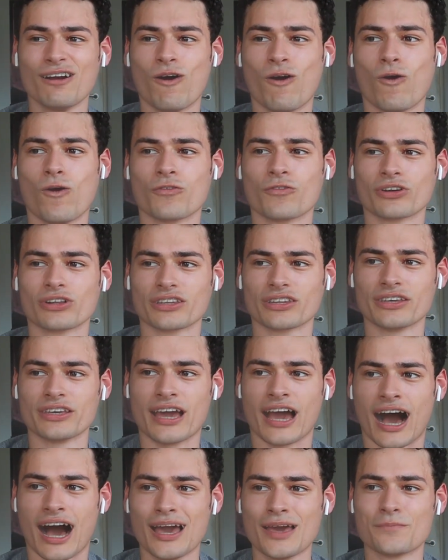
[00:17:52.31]

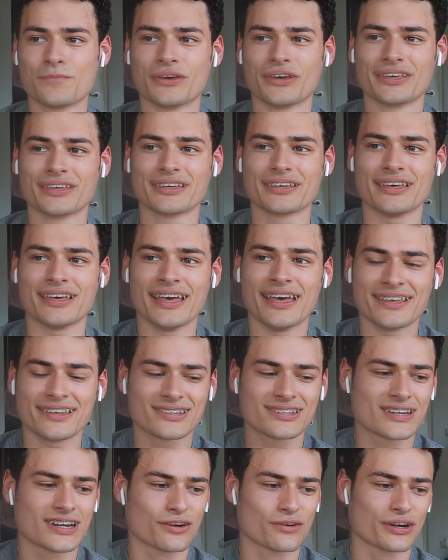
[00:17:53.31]
overly hyping,
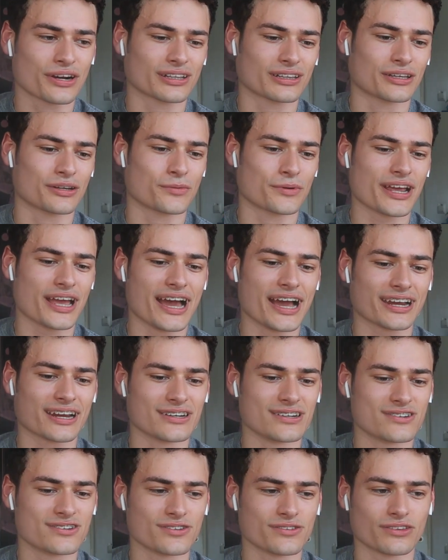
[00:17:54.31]
hysterically
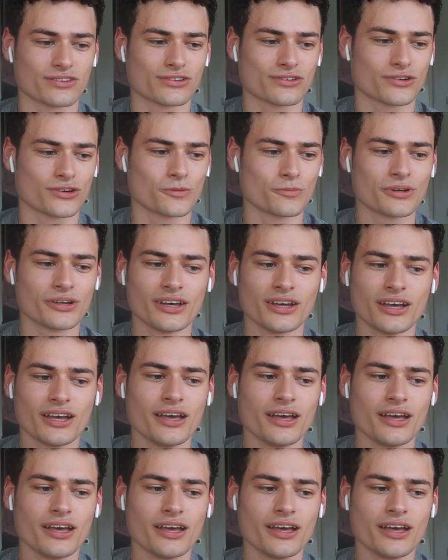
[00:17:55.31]
reacting to this group.